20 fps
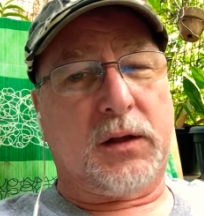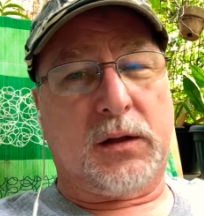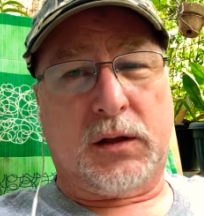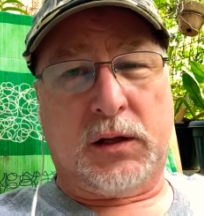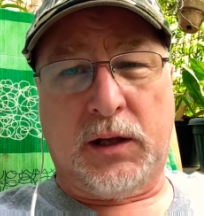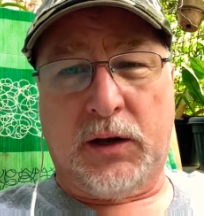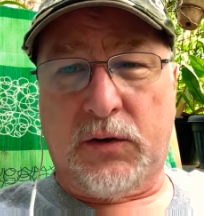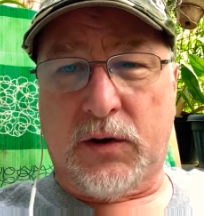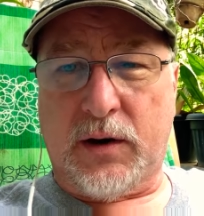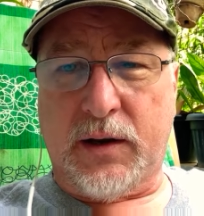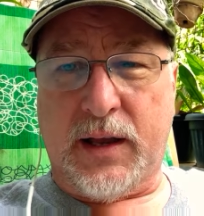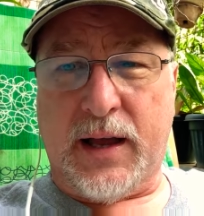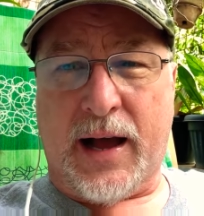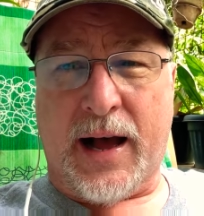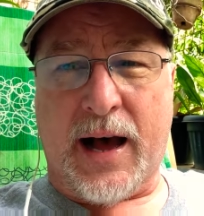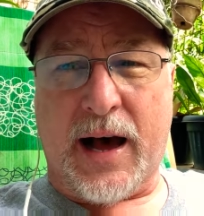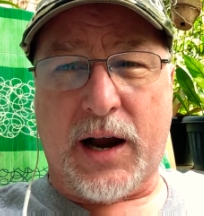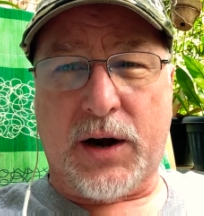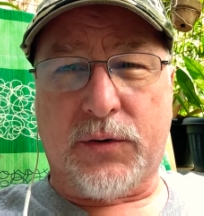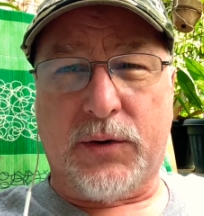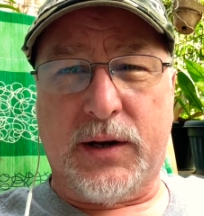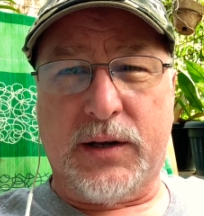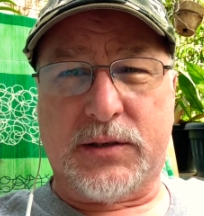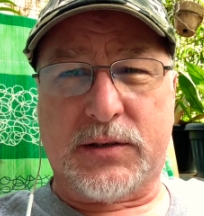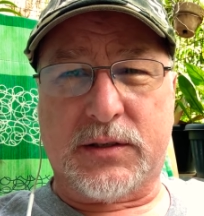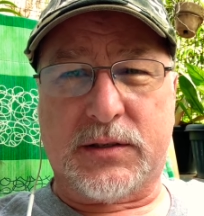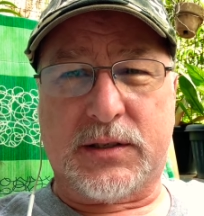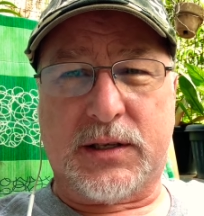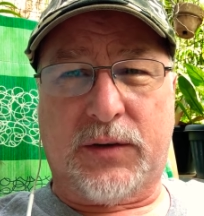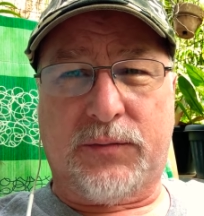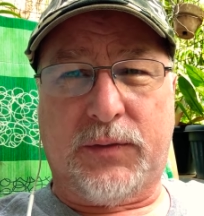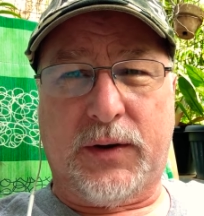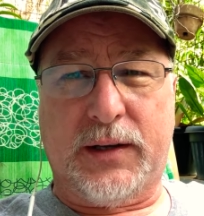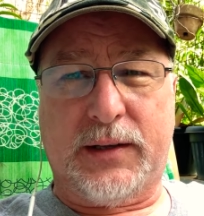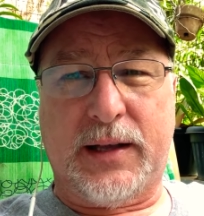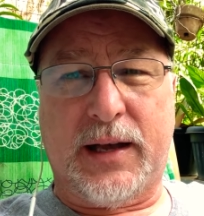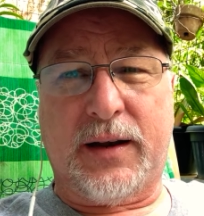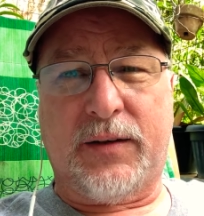clear out your arteries and stuff like that.